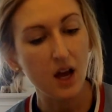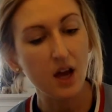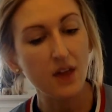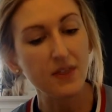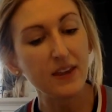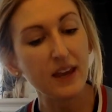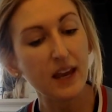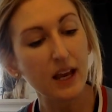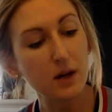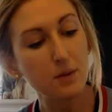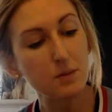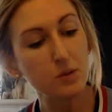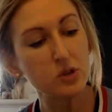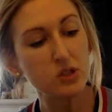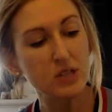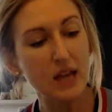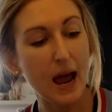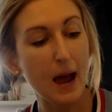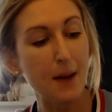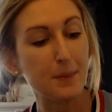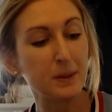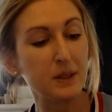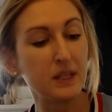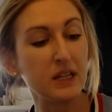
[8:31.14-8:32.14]
The animals
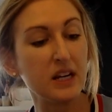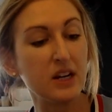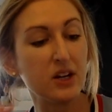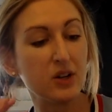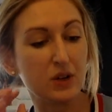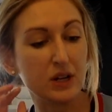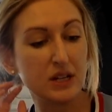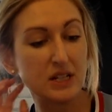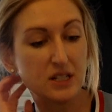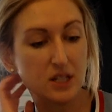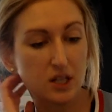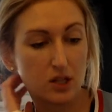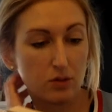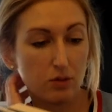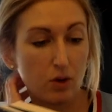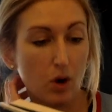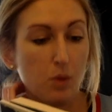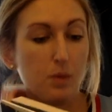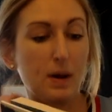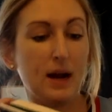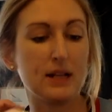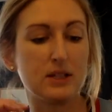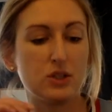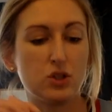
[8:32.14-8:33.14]
happily agreed to the
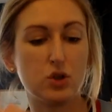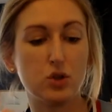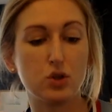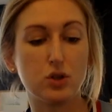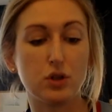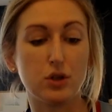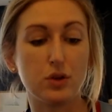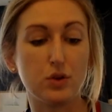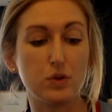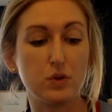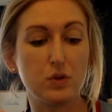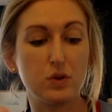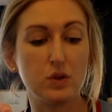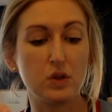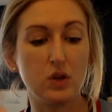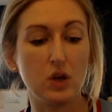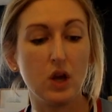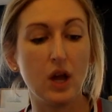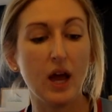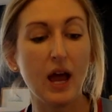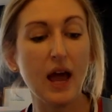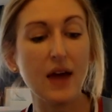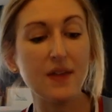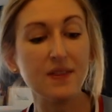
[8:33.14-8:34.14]
robot's truce,
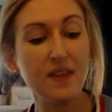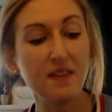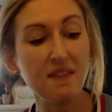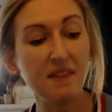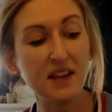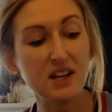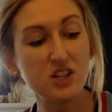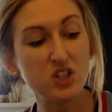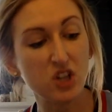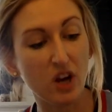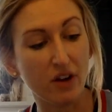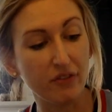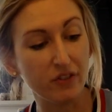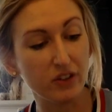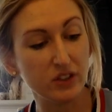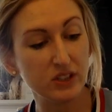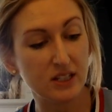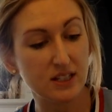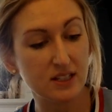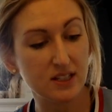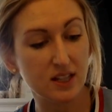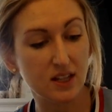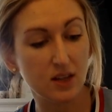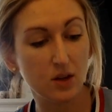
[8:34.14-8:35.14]
and then they shuffled
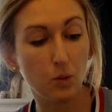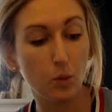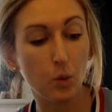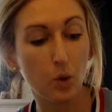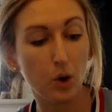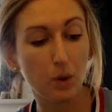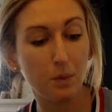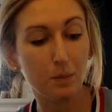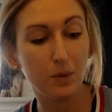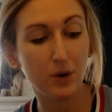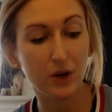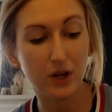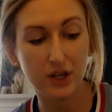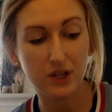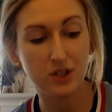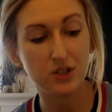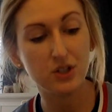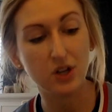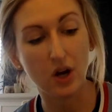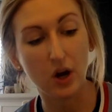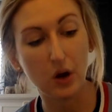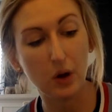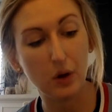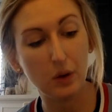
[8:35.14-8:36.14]
into the warm wooden
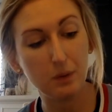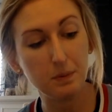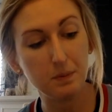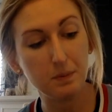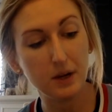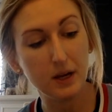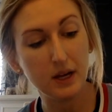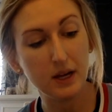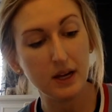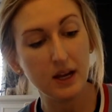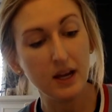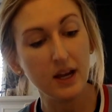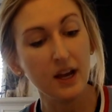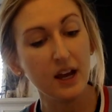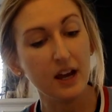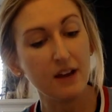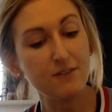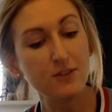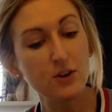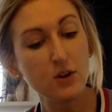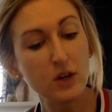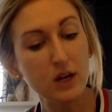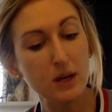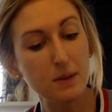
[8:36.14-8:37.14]
dome. "If
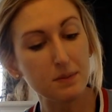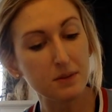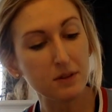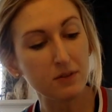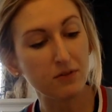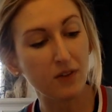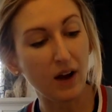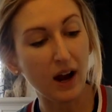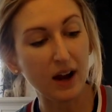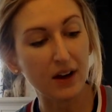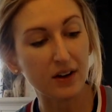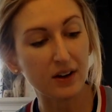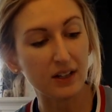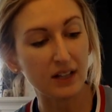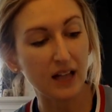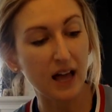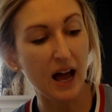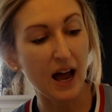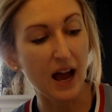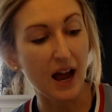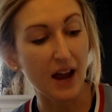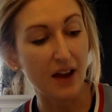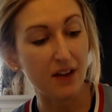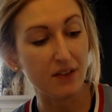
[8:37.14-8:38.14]
you keep the fire
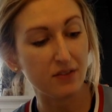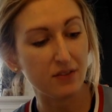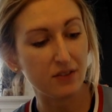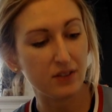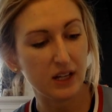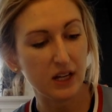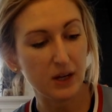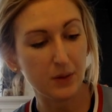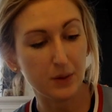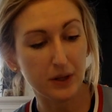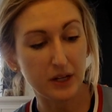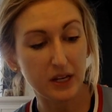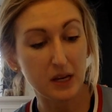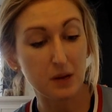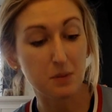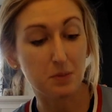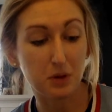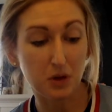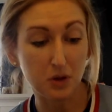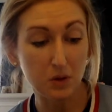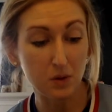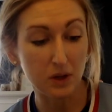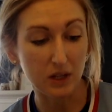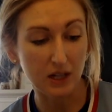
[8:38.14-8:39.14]
alive, it will keep
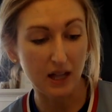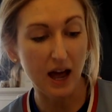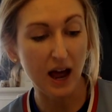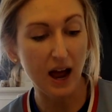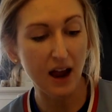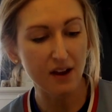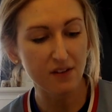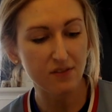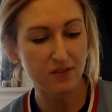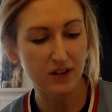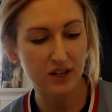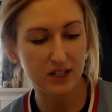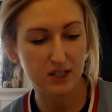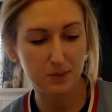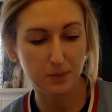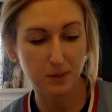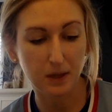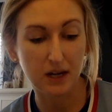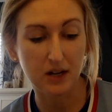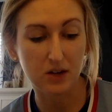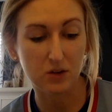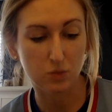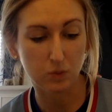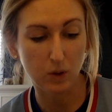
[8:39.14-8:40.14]
you alive,"
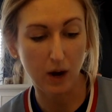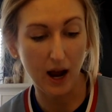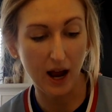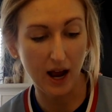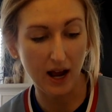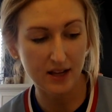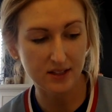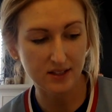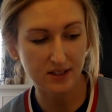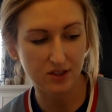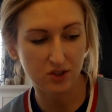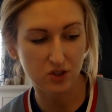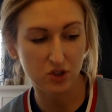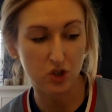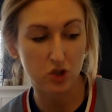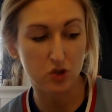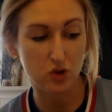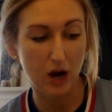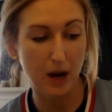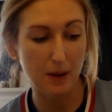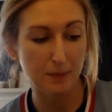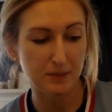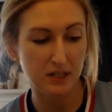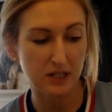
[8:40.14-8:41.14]
explained Roz as she
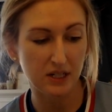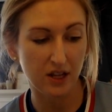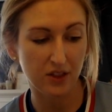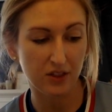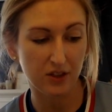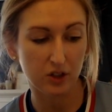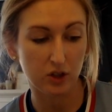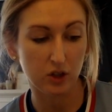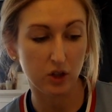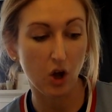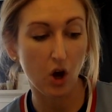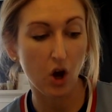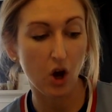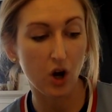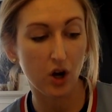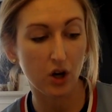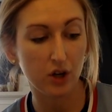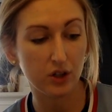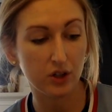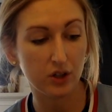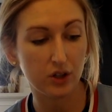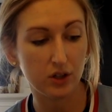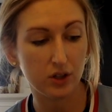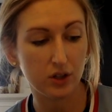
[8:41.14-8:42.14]
dropped another log